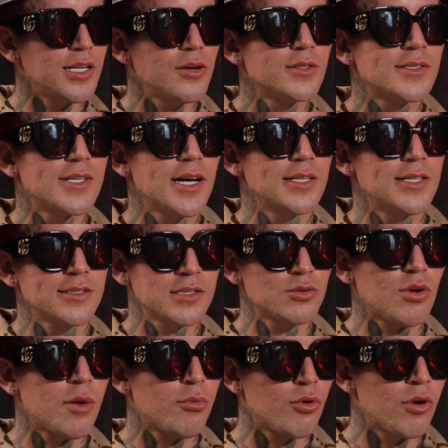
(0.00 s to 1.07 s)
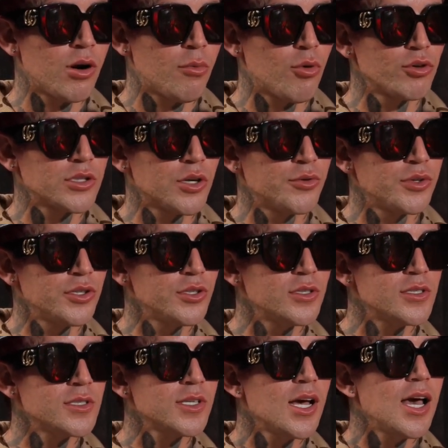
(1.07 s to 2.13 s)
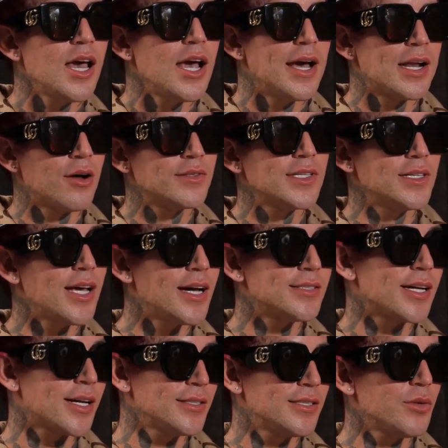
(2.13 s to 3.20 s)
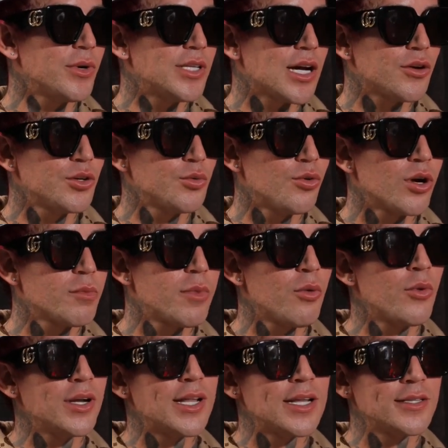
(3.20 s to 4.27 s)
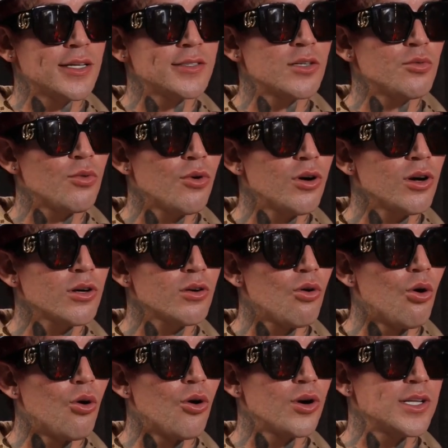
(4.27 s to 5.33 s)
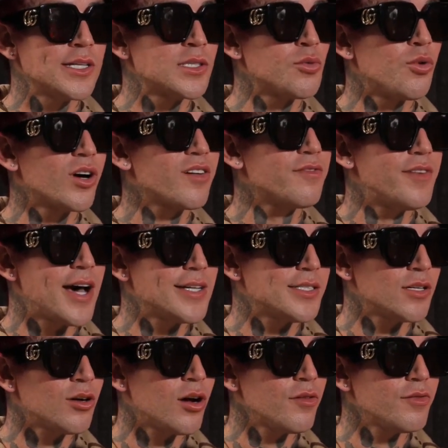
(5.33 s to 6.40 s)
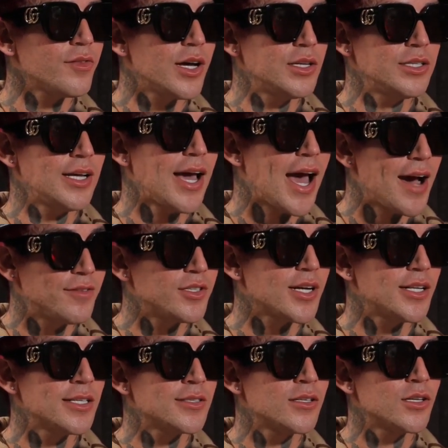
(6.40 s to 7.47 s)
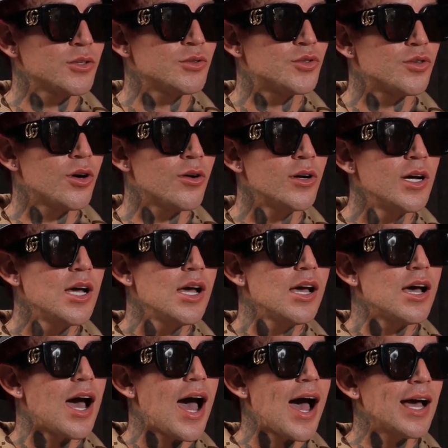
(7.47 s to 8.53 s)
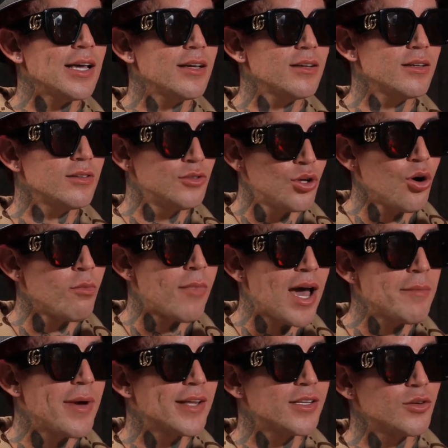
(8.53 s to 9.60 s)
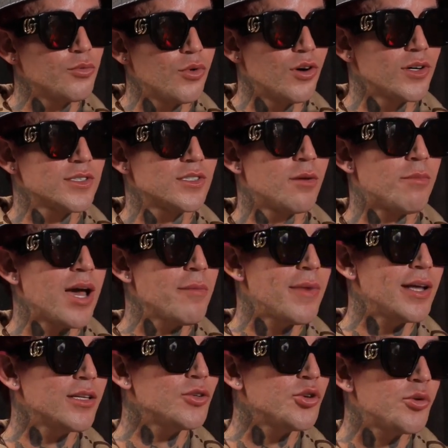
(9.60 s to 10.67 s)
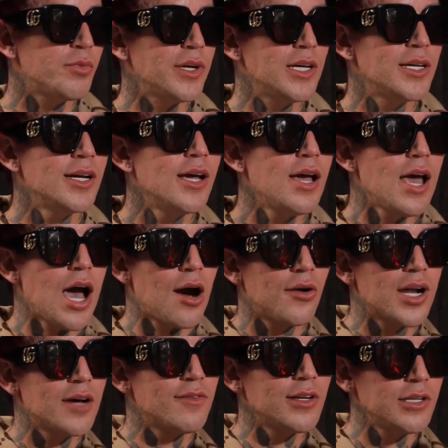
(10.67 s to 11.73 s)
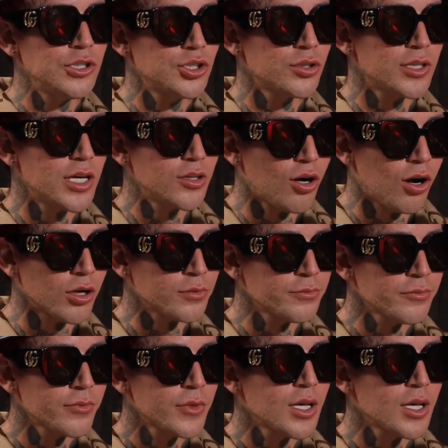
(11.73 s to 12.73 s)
They would say, this is what approach I would use. And I would say, yes, I can see where that could work. But when that doesn't work or it doesn't work fast enough and you have to get this under control, I know my method works. So my method would be I would have a leash on that dog.